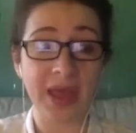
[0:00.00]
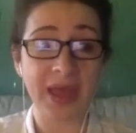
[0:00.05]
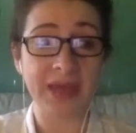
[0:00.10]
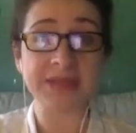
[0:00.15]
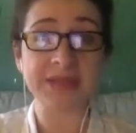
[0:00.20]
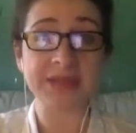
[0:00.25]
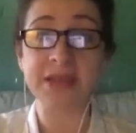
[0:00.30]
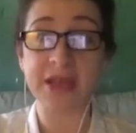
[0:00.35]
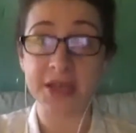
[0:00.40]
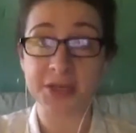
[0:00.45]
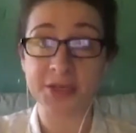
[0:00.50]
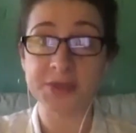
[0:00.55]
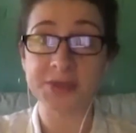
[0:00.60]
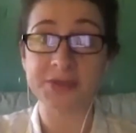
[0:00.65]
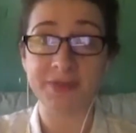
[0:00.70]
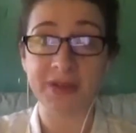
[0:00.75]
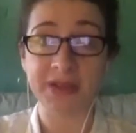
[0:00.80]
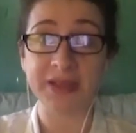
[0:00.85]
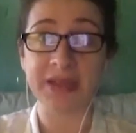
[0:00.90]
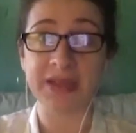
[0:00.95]
and his
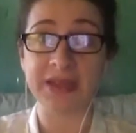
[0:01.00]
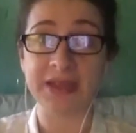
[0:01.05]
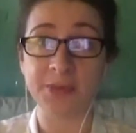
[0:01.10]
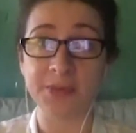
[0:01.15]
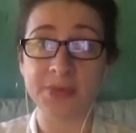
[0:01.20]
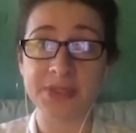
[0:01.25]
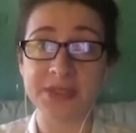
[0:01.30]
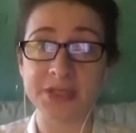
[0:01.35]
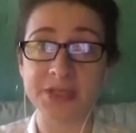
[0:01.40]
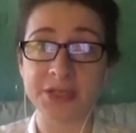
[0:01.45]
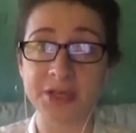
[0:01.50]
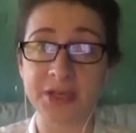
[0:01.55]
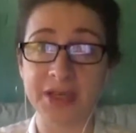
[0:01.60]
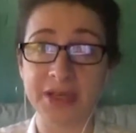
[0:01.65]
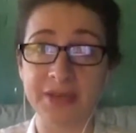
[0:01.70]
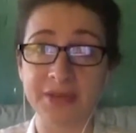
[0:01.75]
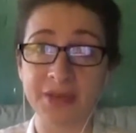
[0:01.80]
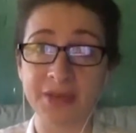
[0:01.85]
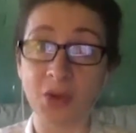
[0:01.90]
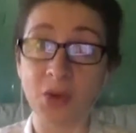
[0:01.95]
doctors felt like he was
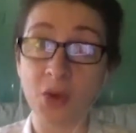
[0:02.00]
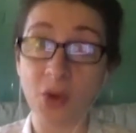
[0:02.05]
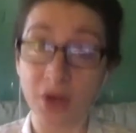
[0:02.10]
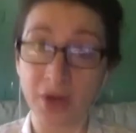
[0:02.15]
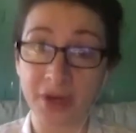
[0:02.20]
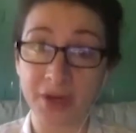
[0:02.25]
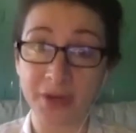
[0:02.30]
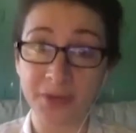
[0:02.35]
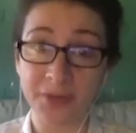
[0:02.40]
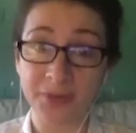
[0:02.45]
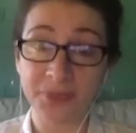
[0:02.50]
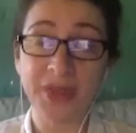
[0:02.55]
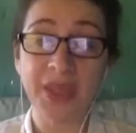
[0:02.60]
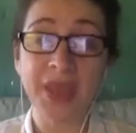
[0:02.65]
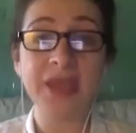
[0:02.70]
turning a corner.